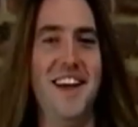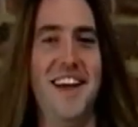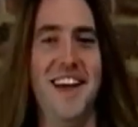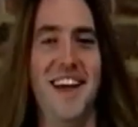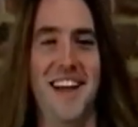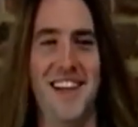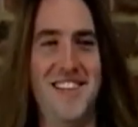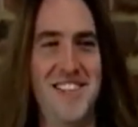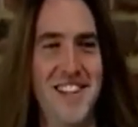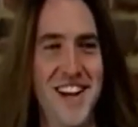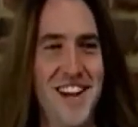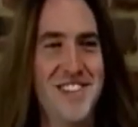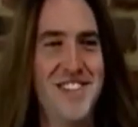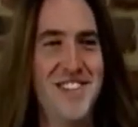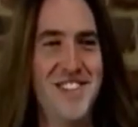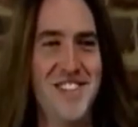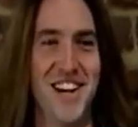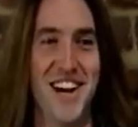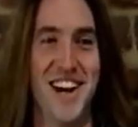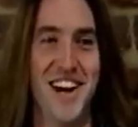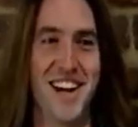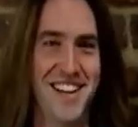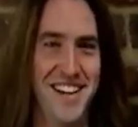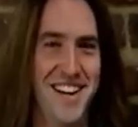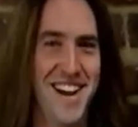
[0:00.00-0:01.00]
It does
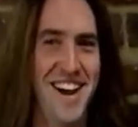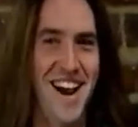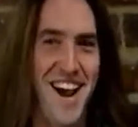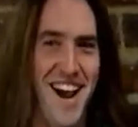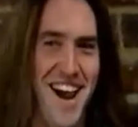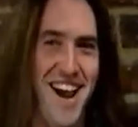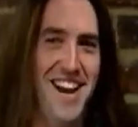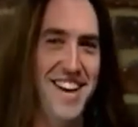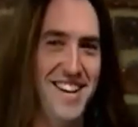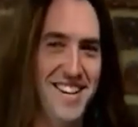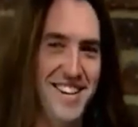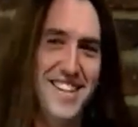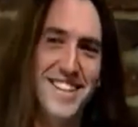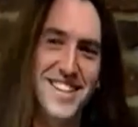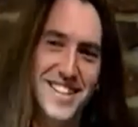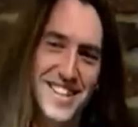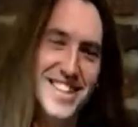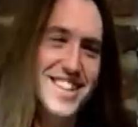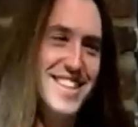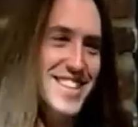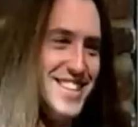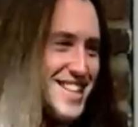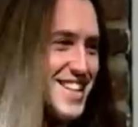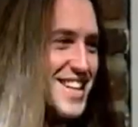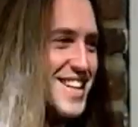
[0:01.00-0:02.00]
suck. All right.
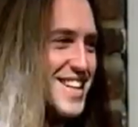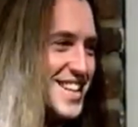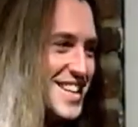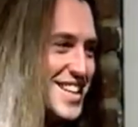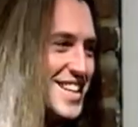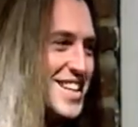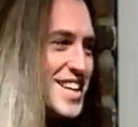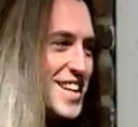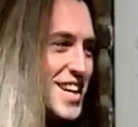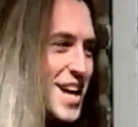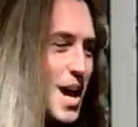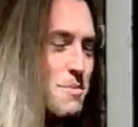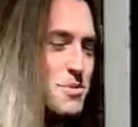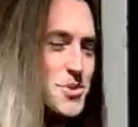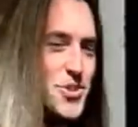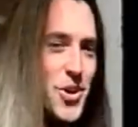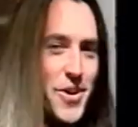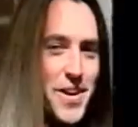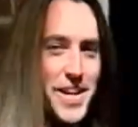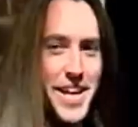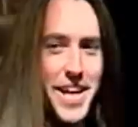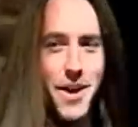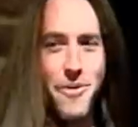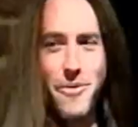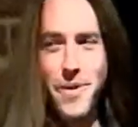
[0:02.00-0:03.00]
I'm
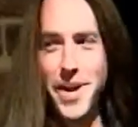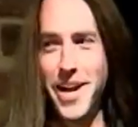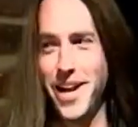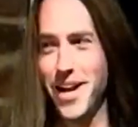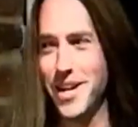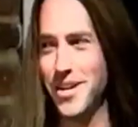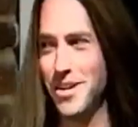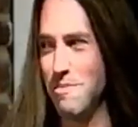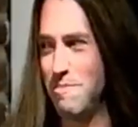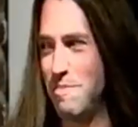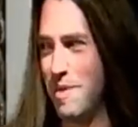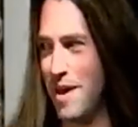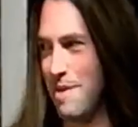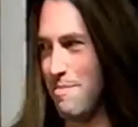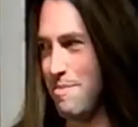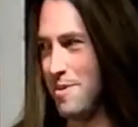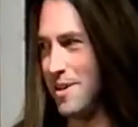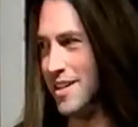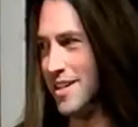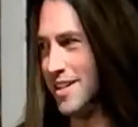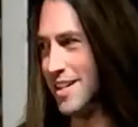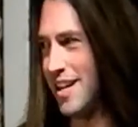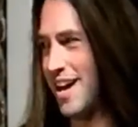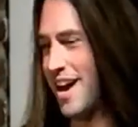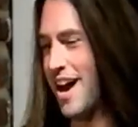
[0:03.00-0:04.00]
starting to get a read on you people.
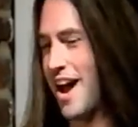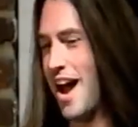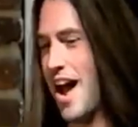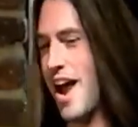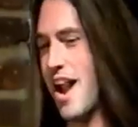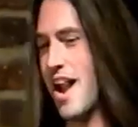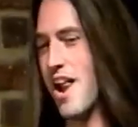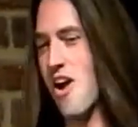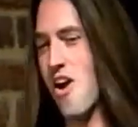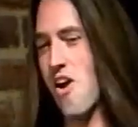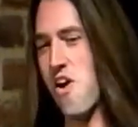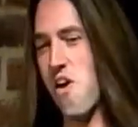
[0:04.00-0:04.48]
All right.